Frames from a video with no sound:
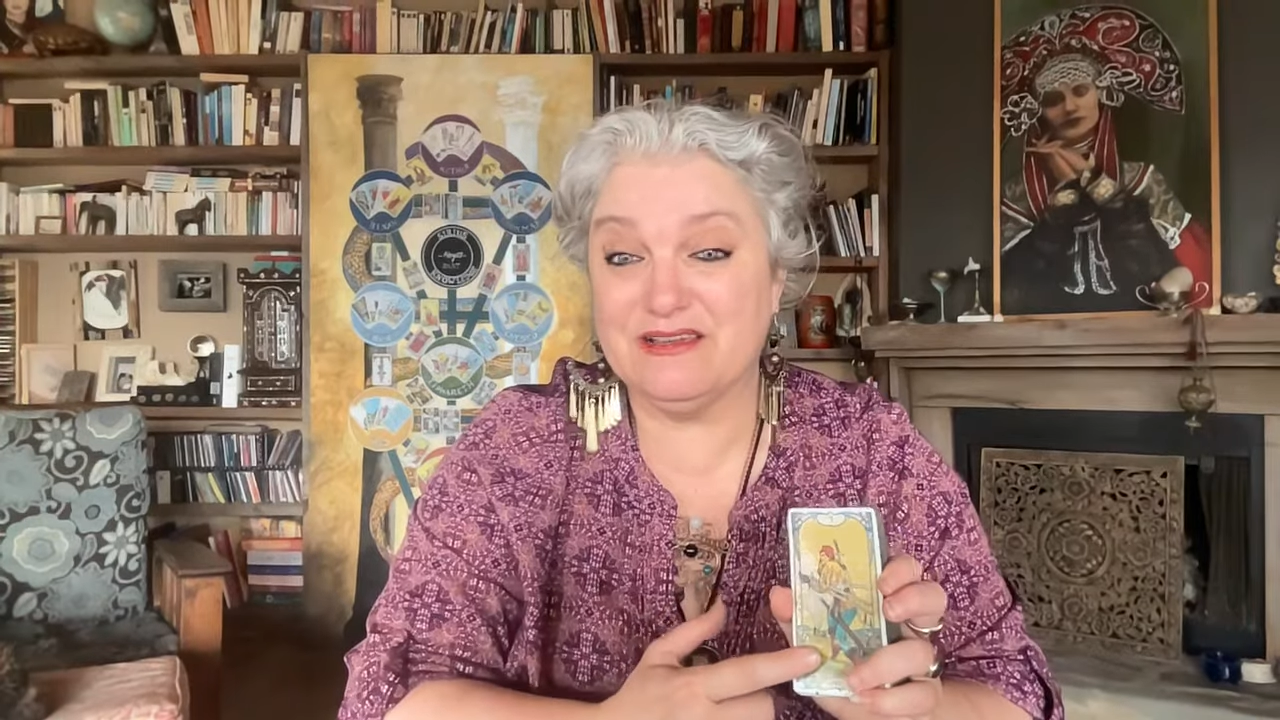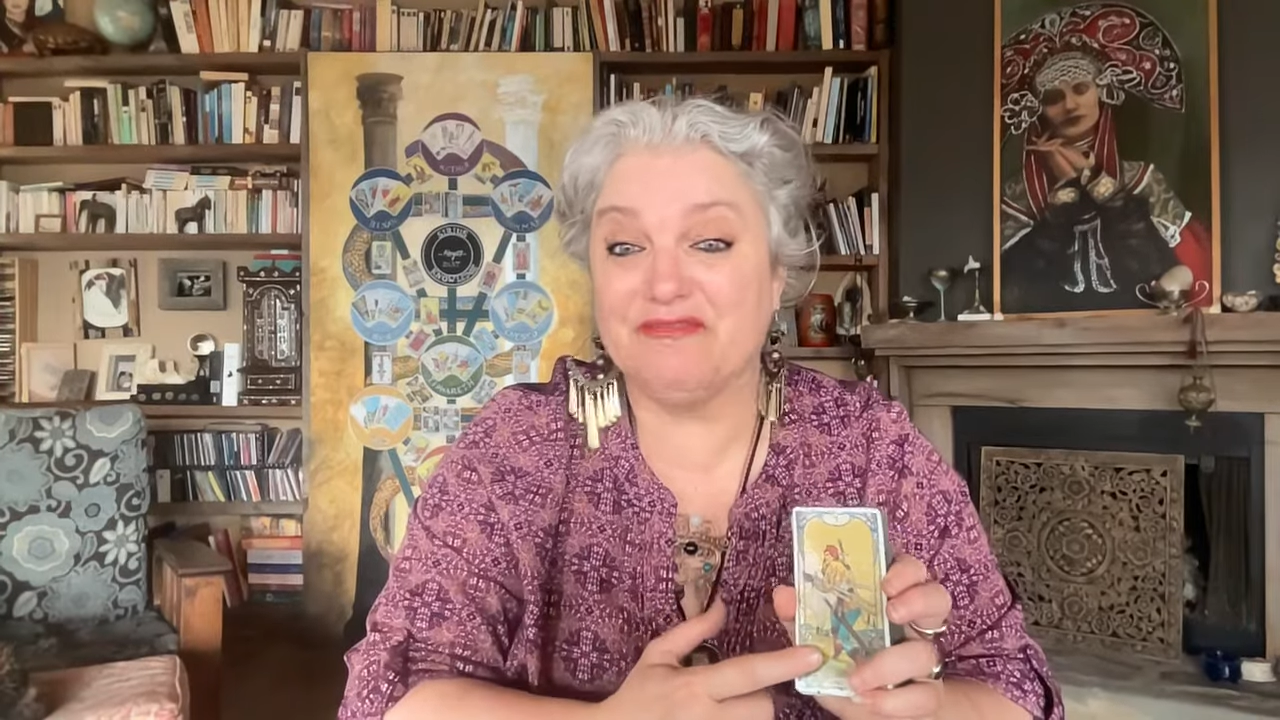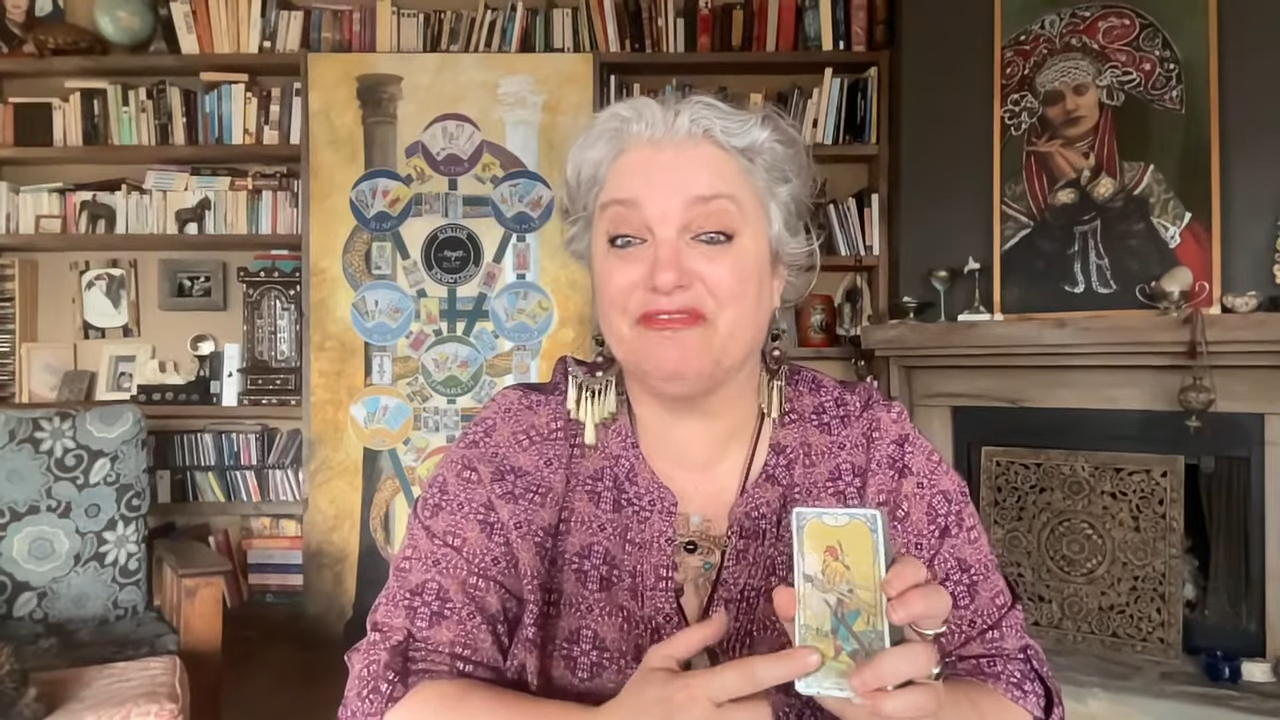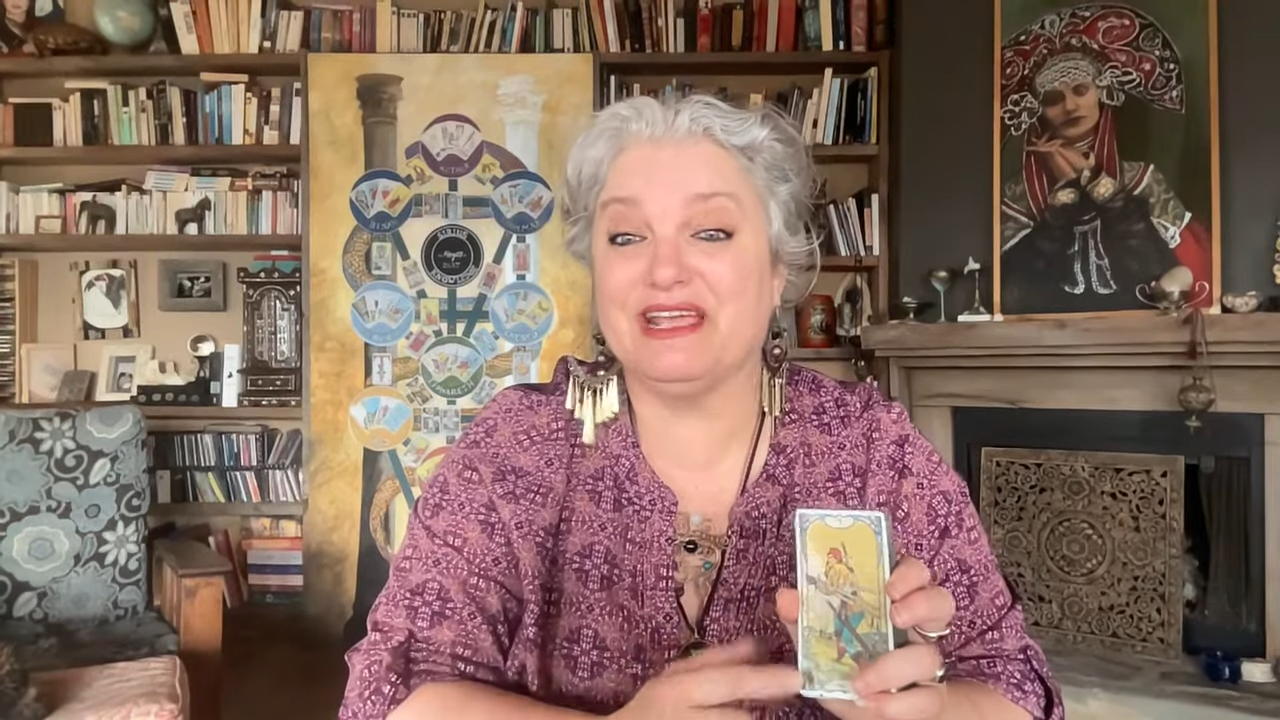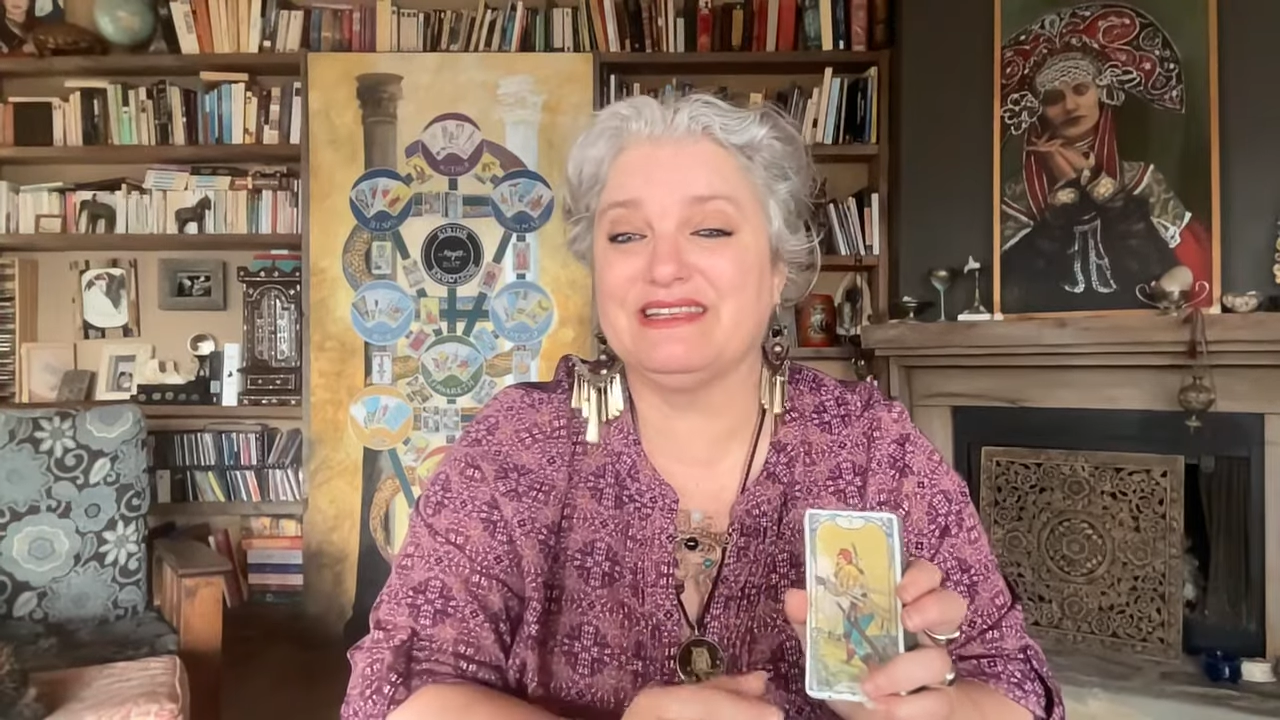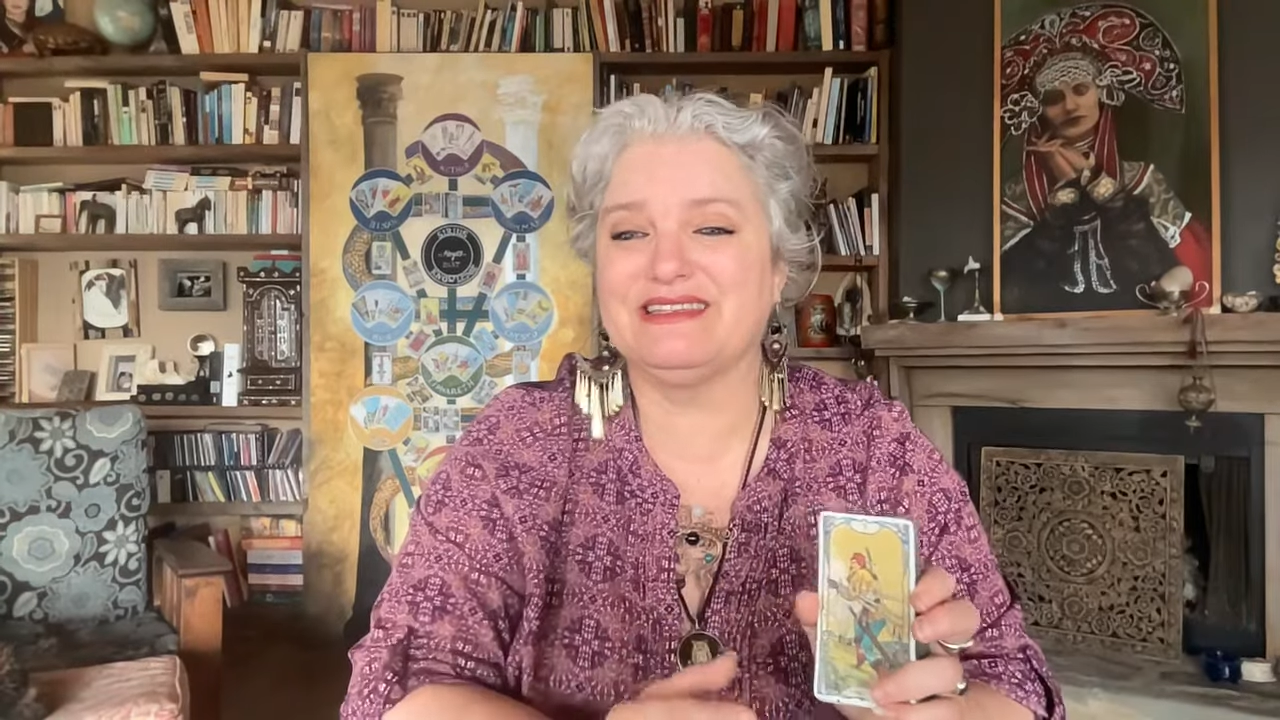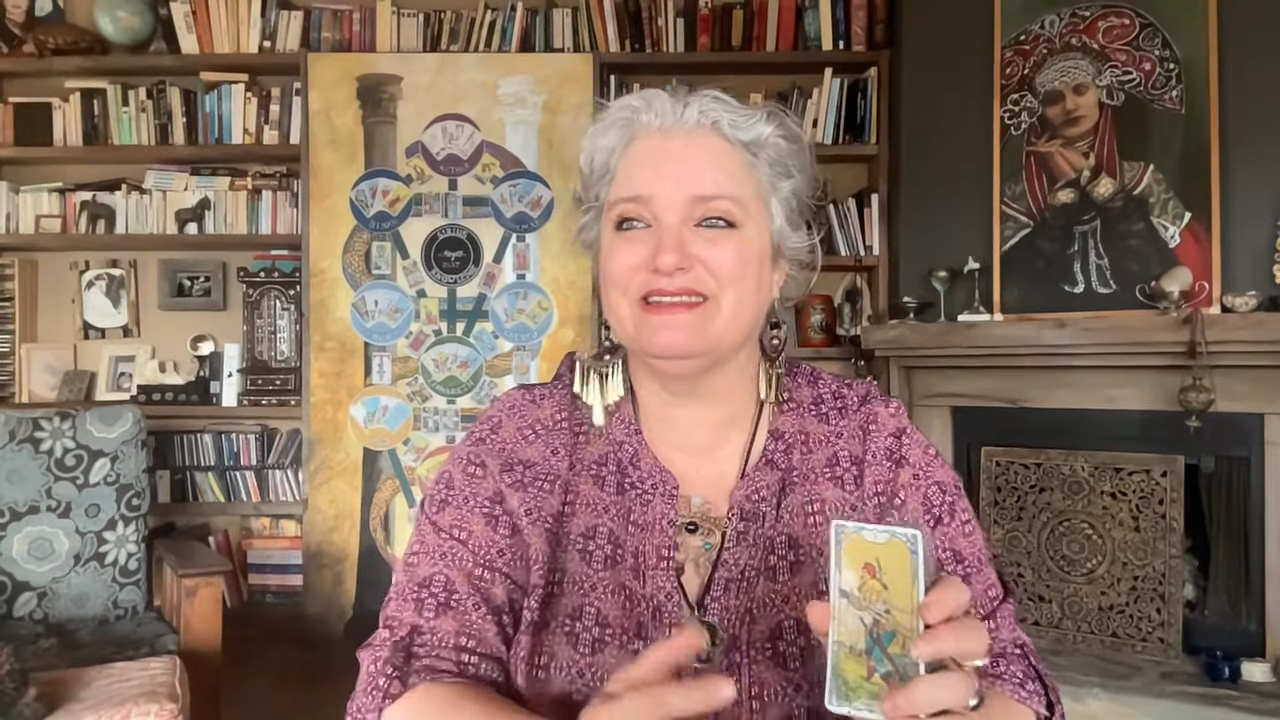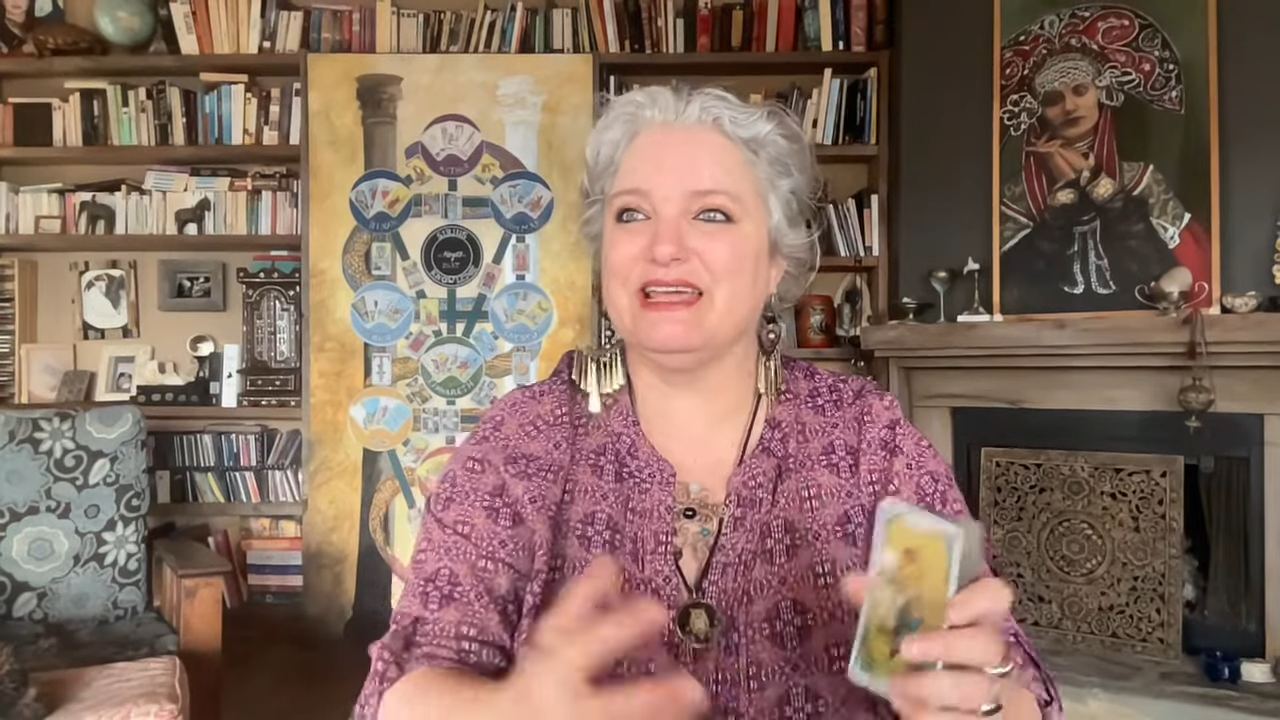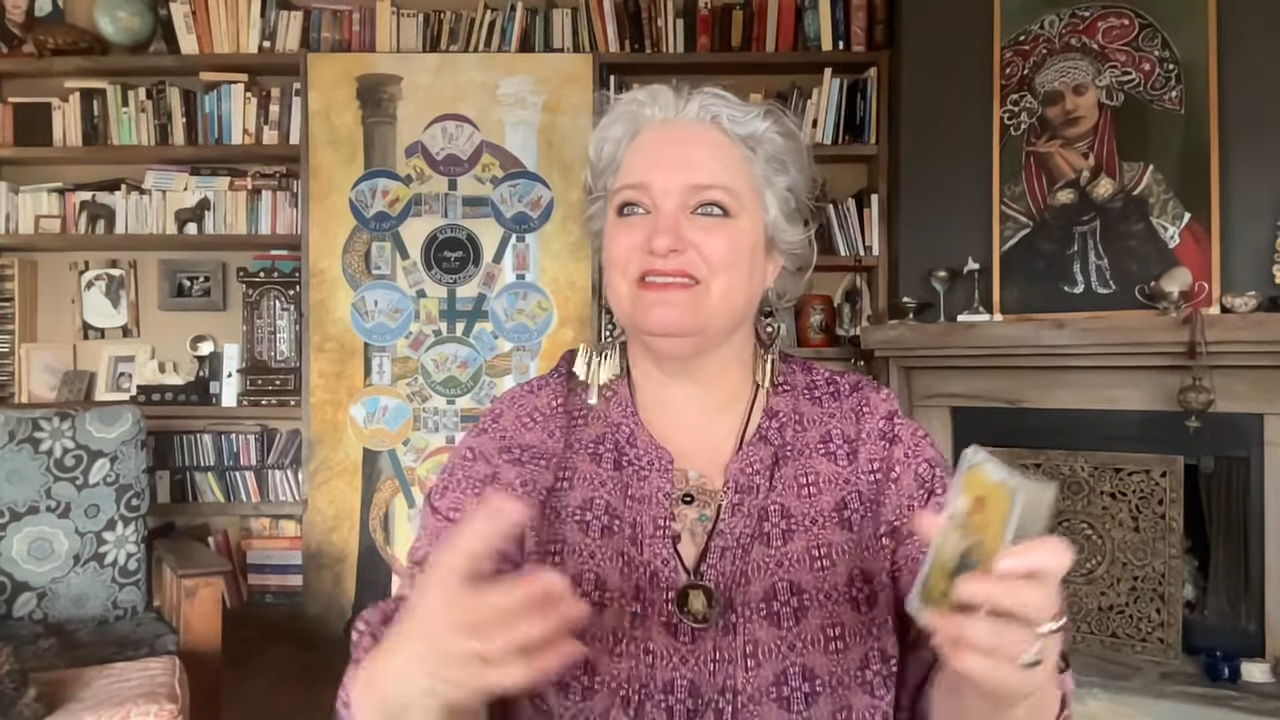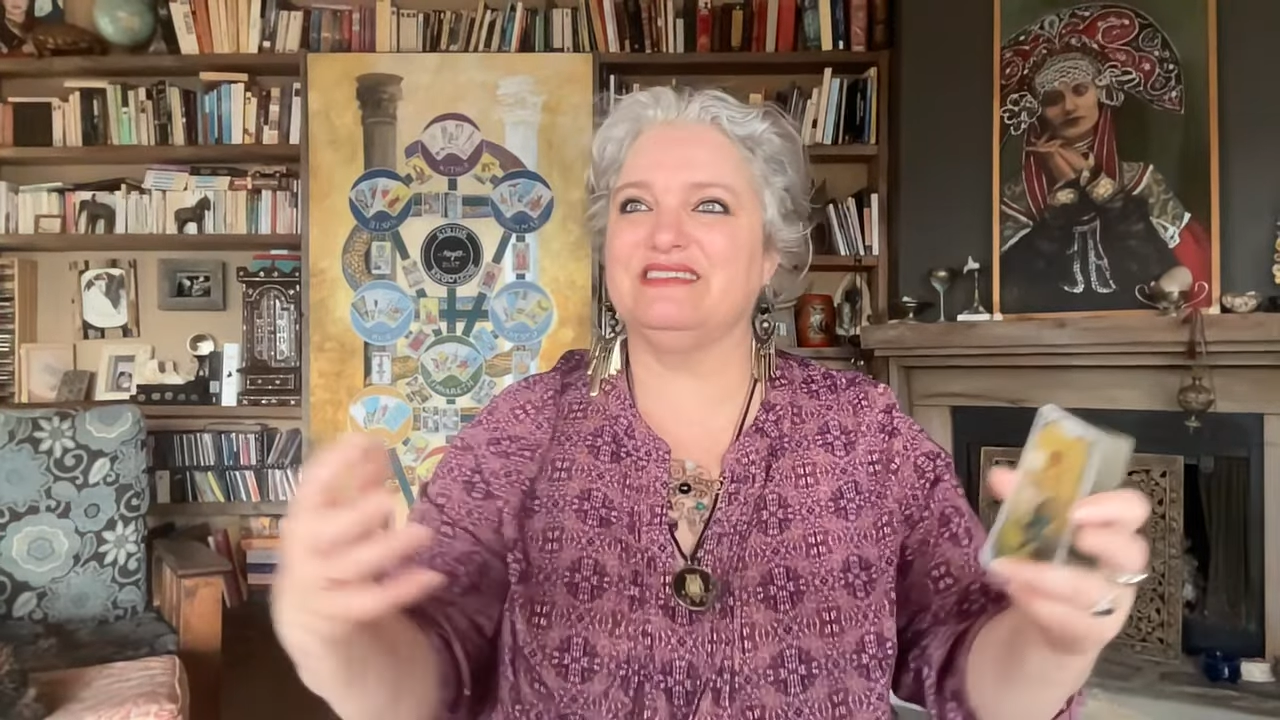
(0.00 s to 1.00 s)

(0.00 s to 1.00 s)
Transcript: effect that